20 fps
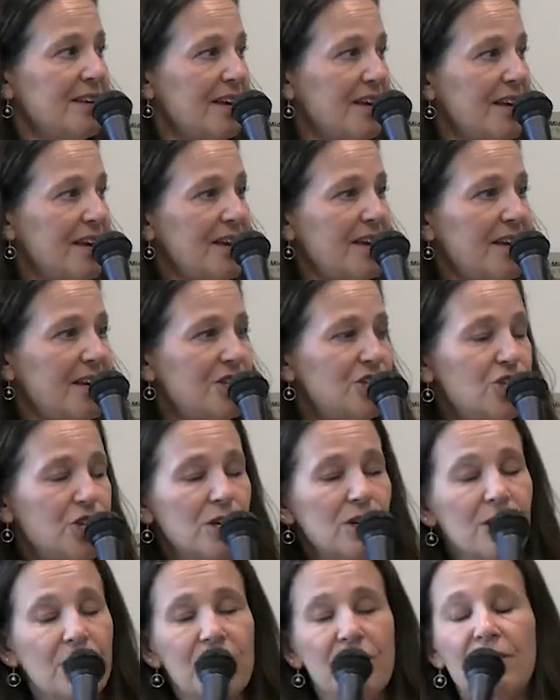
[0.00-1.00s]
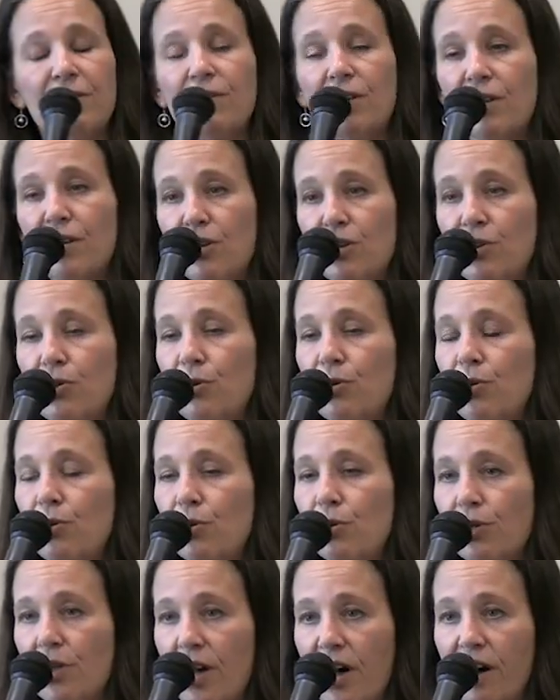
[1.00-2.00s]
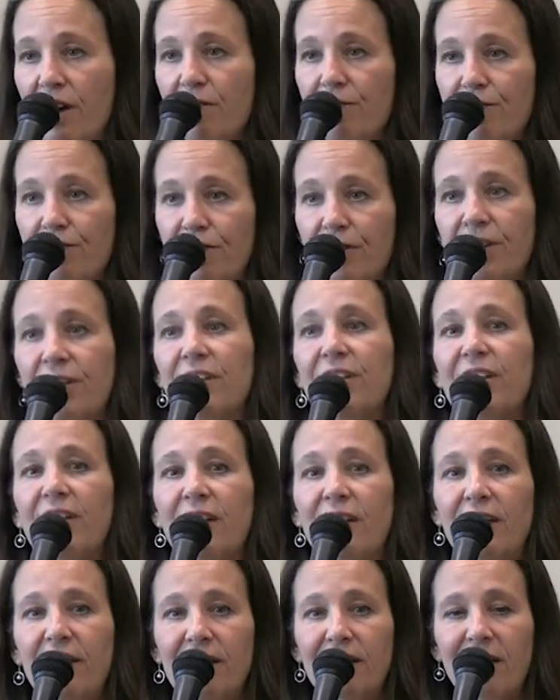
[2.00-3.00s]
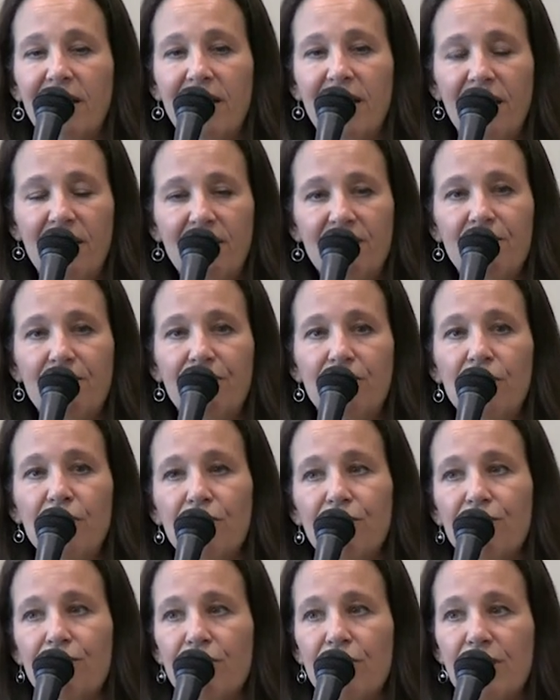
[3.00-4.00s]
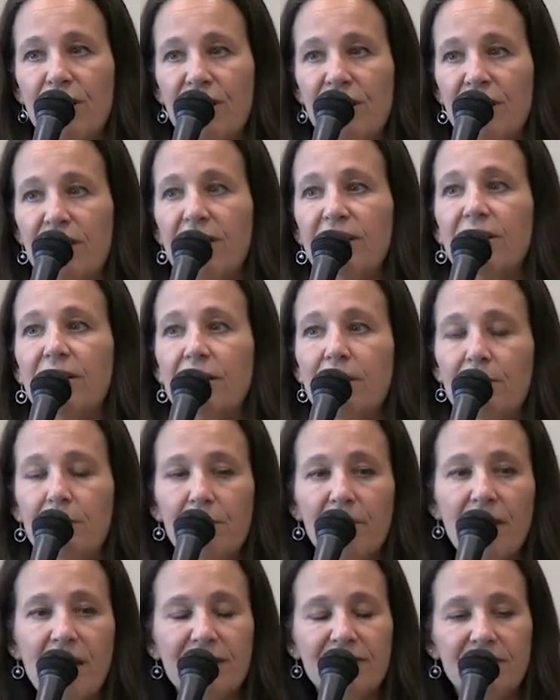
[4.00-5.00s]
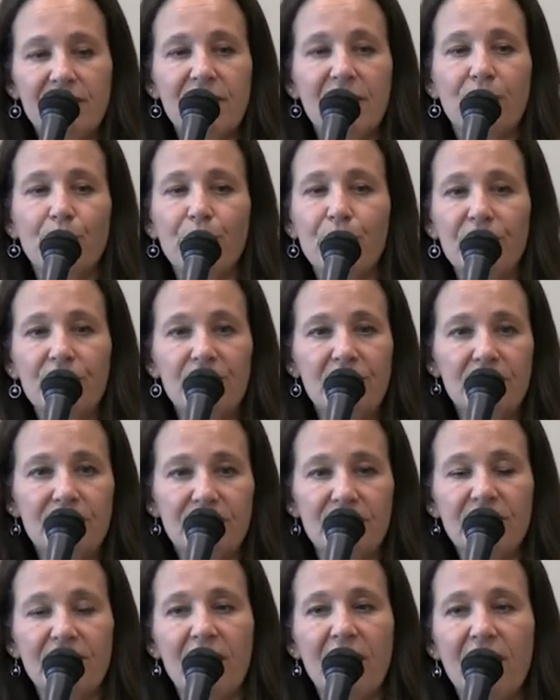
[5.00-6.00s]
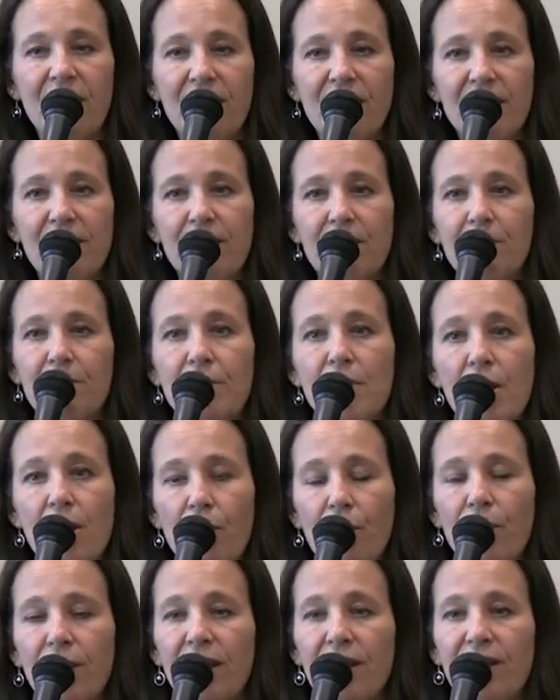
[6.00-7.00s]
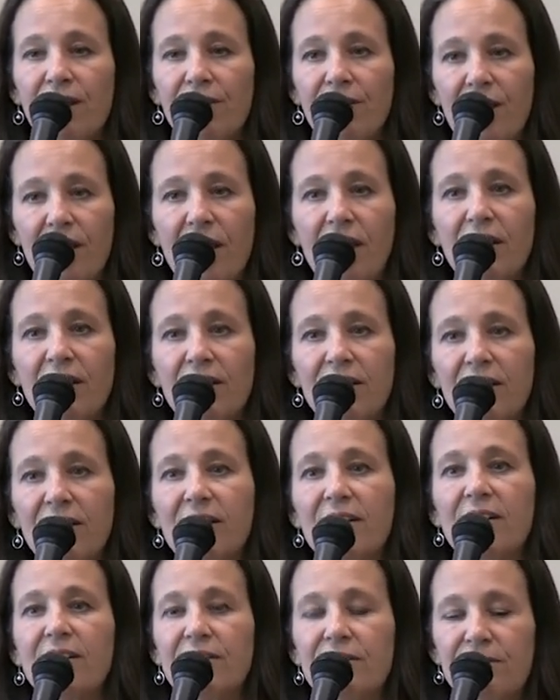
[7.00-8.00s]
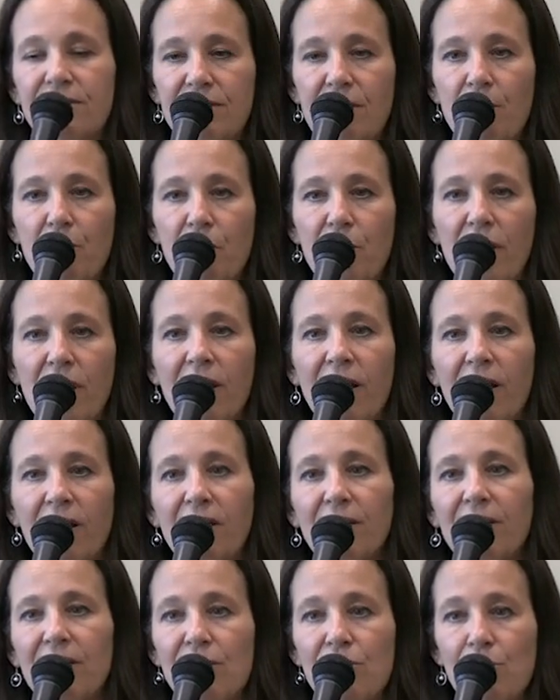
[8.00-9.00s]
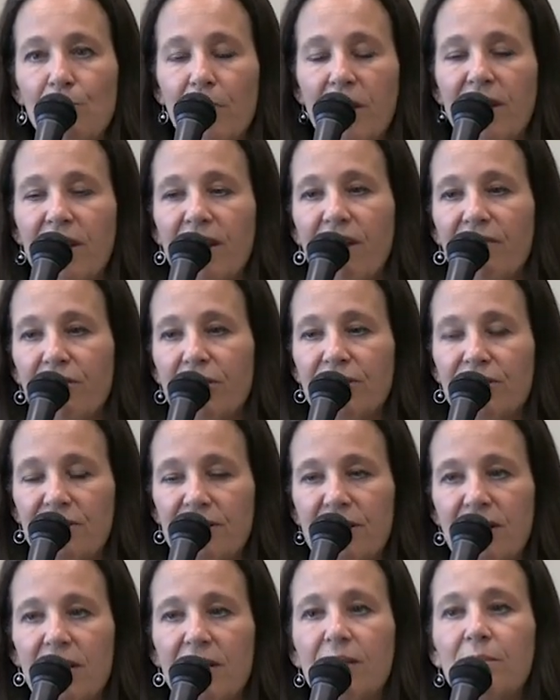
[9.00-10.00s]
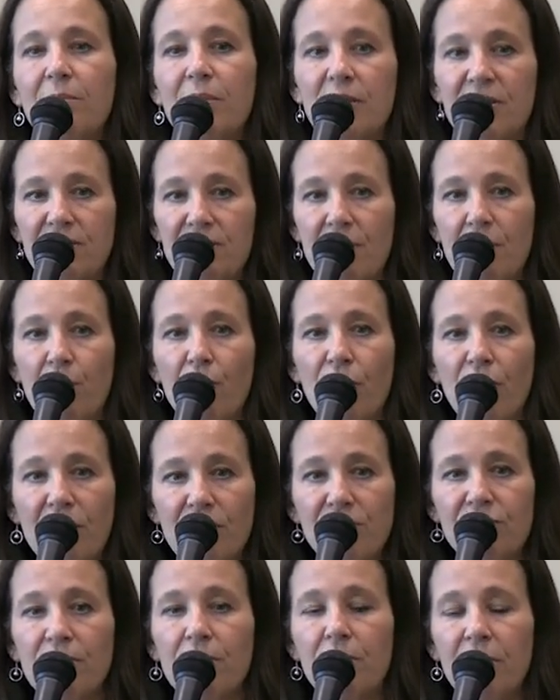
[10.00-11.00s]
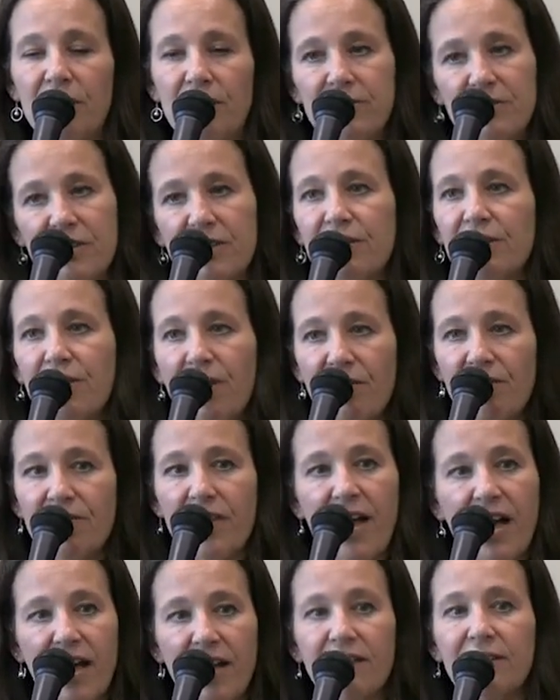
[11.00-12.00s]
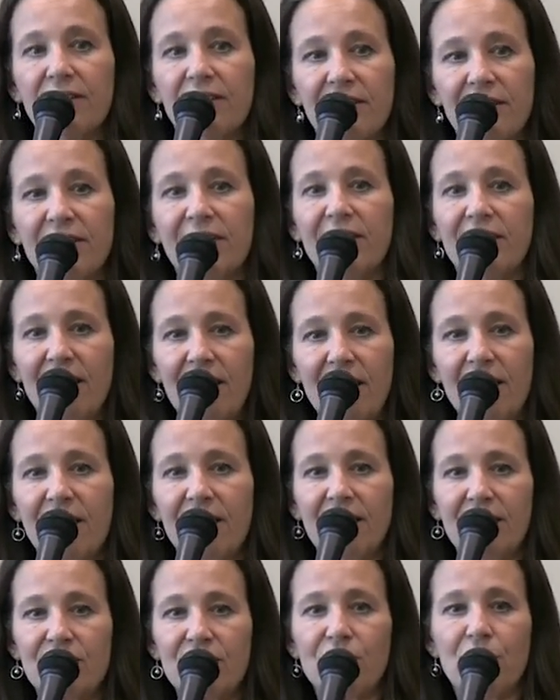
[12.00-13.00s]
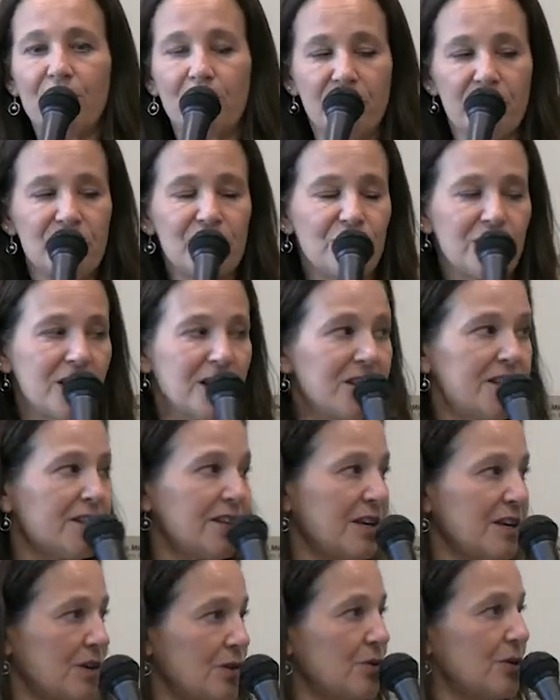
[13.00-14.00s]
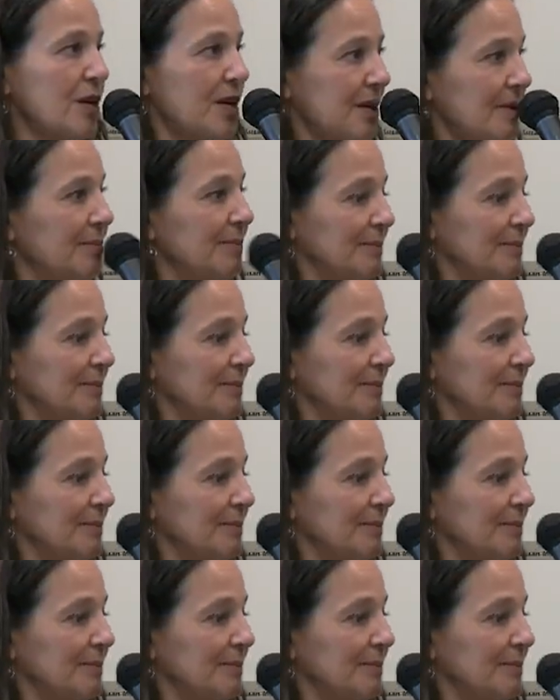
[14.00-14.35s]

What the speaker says: a charity that you love and can feel free blessing and releasing that item, knowing that somewhere, you may never see it, but somewhere somebody's going to love that and appreciate it like you did.